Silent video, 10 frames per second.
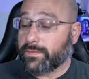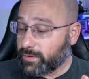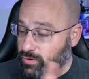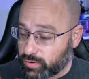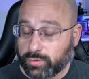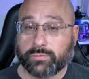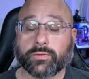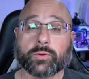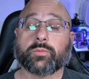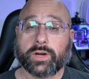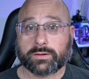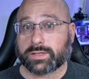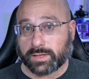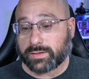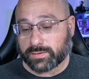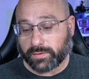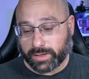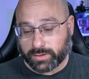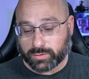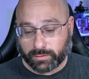that there's two firmwares that this
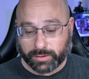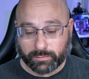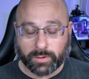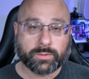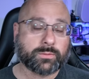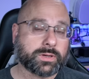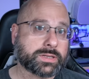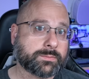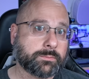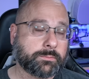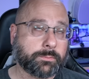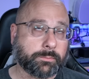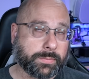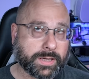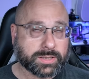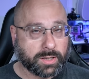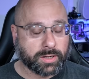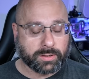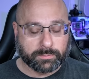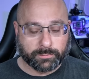flight controller can run. One is
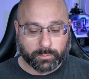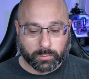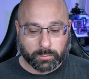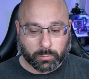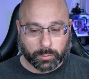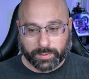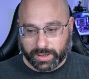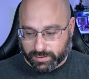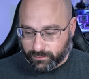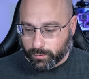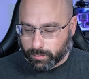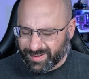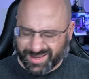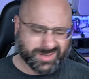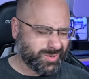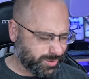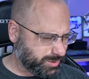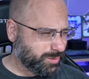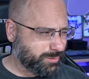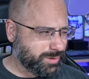PixHawk or PX4, but that's
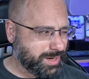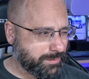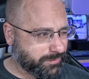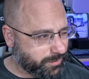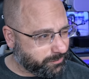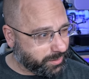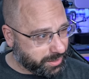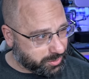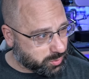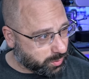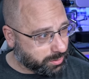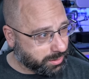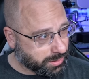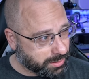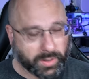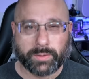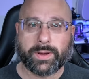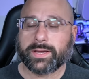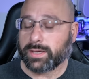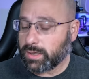also the name for a flight controller.
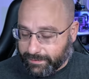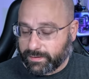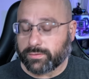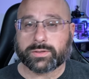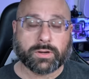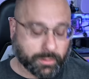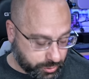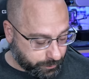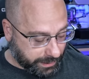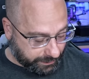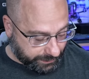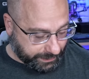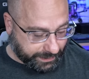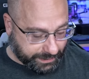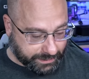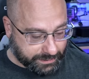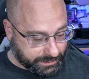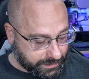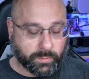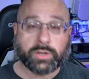Anyway, and the other is ArduPilot.
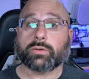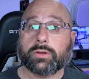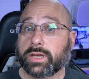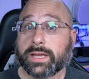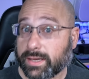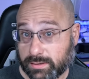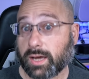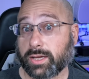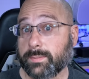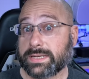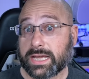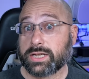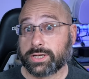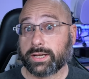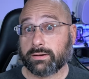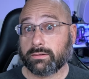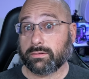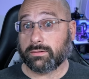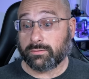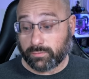And when you're looking at documentation
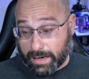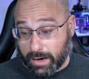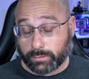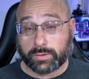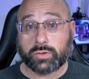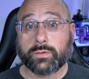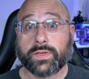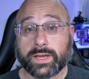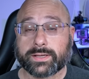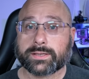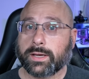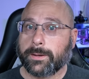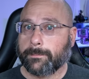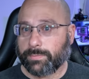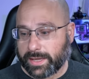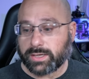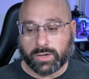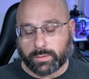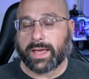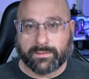for how to do things, they
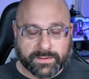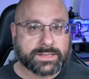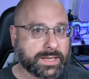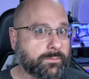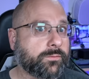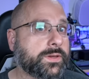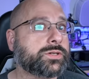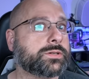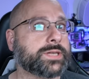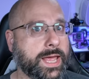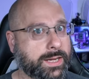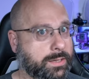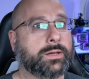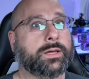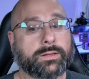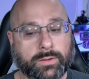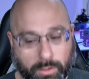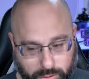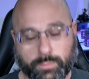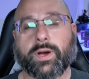don't have the same feature set. The
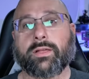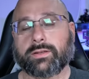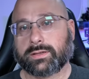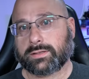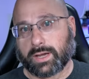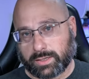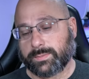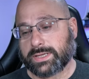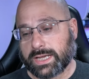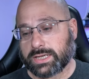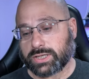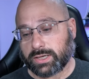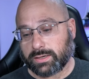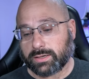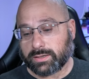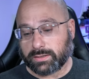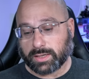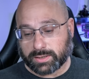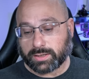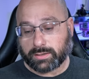ArduPilot documentation
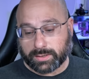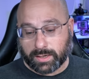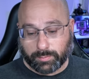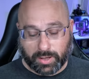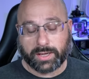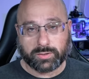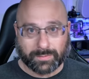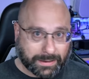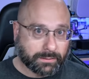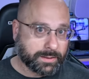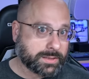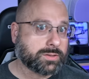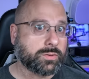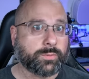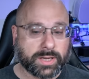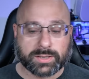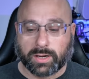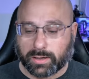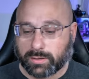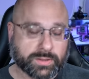doesn't uh, apply directly to
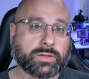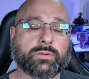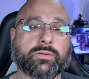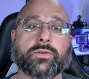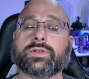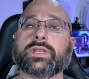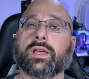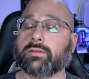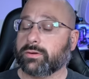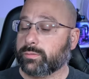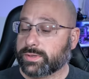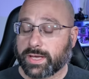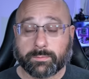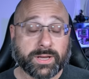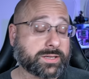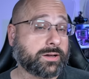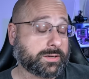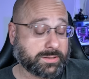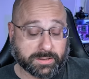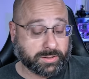PixHawk. So the first thing I learned was that
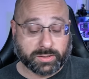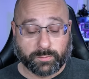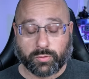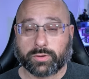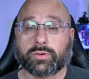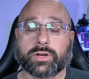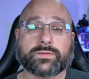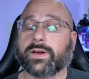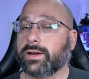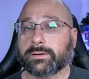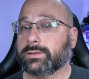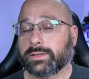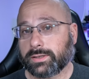PixHawk doesn't support Crossfire.